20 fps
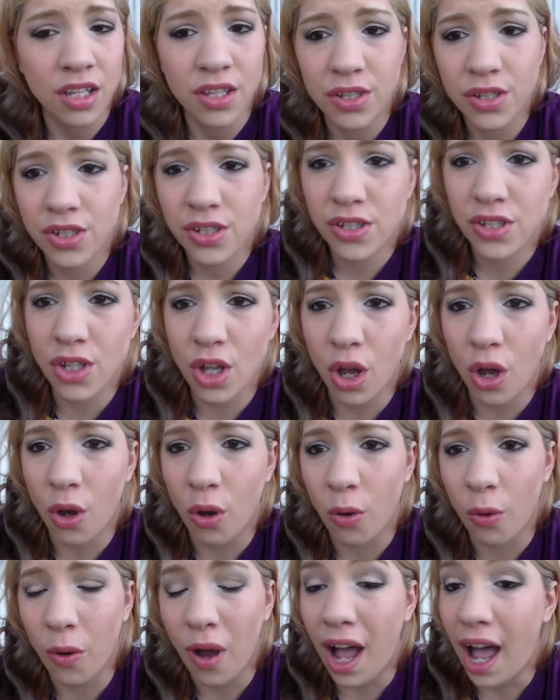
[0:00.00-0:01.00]

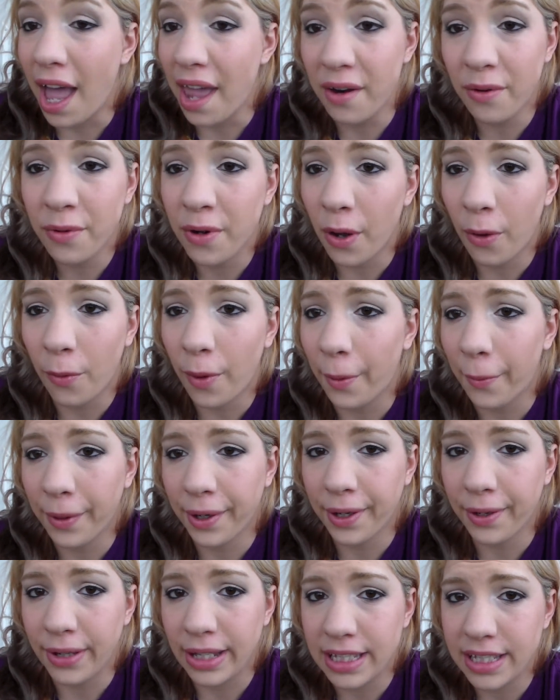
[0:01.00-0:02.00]
so I don't know what
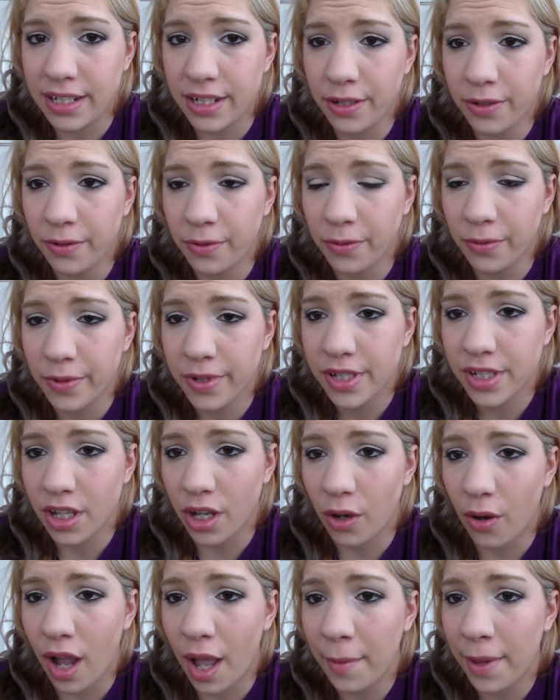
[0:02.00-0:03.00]
we're going to do.
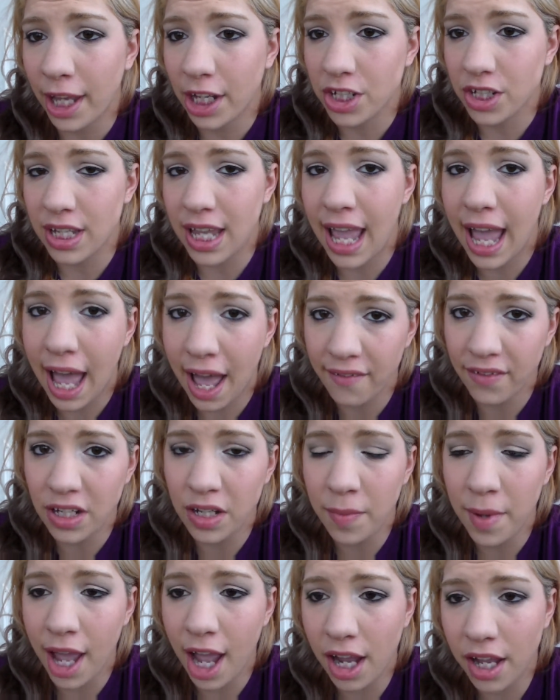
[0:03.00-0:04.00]
So I'm actually having
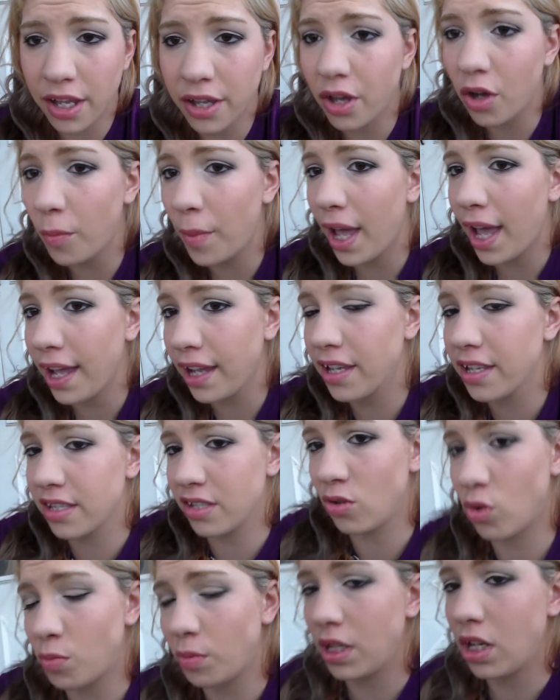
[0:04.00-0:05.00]
to pack a go bag,
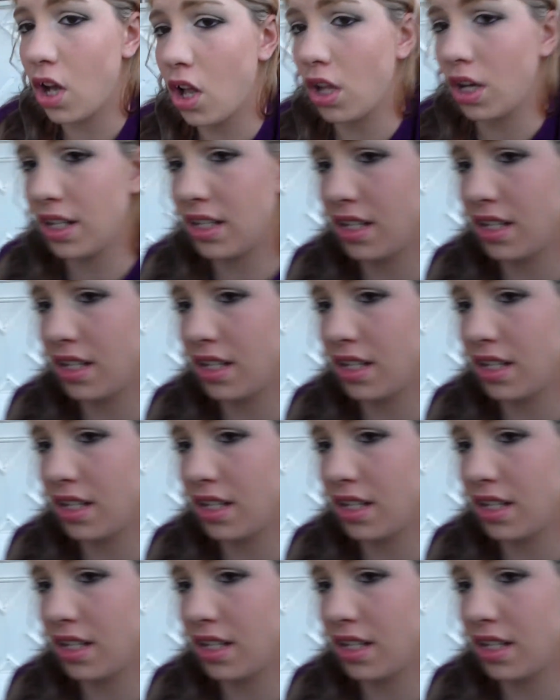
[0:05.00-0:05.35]
because normally all